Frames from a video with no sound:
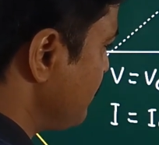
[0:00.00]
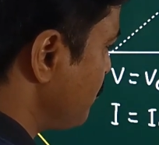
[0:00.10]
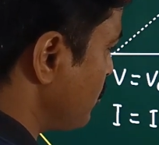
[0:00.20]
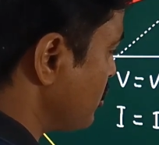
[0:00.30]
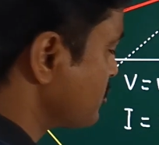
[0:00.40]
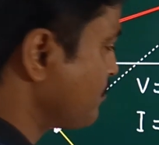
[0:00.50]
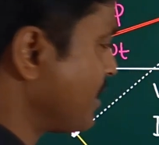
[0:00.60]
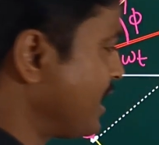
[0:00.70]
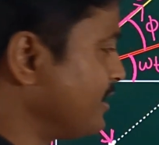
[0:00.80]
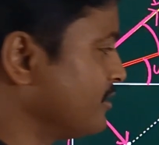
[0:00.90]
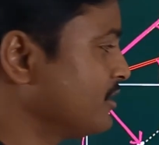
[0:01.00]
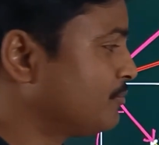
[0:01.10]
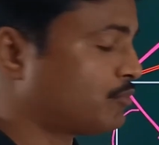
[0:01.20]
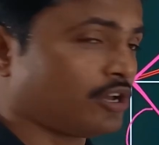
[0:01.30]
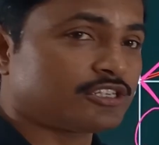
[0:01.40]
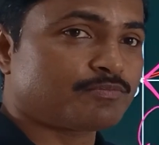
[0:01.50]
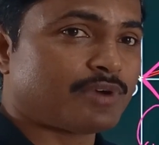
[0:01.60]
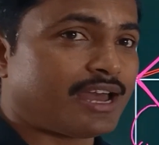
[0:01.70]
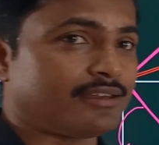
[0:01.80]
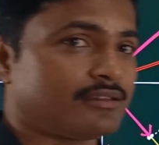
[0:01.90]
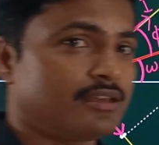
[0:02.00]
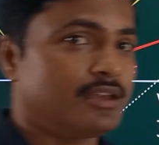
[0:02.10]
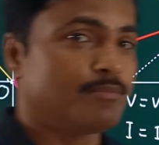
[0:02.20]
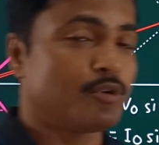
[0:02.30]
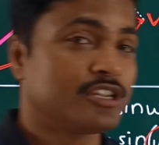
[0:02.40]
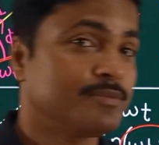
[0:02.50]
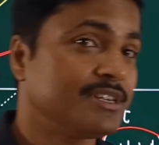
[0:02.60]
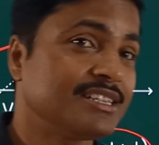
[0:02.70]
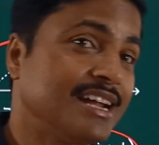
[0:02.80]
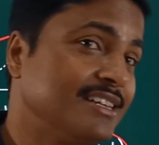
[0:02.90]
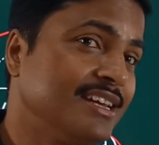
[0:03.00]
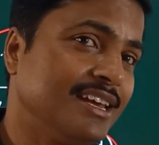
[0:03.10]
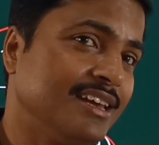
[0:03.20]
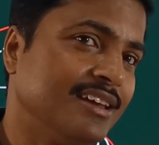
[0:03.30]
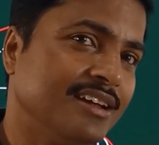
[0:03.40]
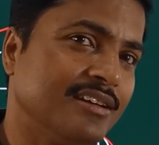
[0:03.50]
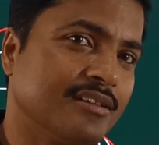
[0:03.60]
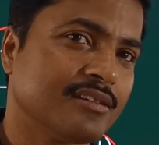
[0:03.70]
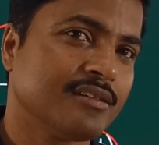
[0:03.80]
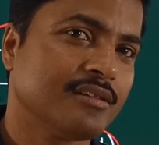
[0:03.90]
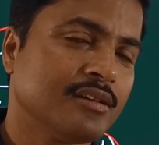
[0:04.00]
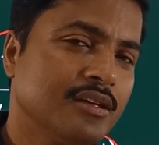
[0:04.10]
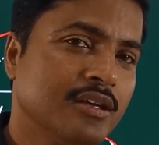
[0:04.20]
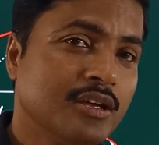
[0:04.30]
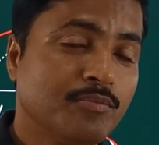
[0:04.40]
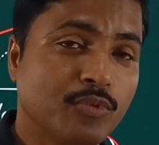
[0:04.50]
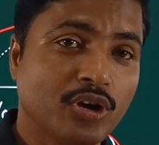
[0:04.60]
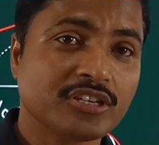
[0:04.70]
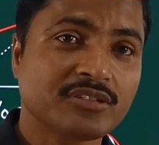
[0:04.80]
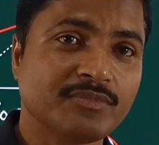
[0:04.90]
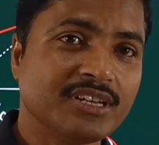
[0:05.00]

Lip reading: t plus phi, plus means that is ahead, plus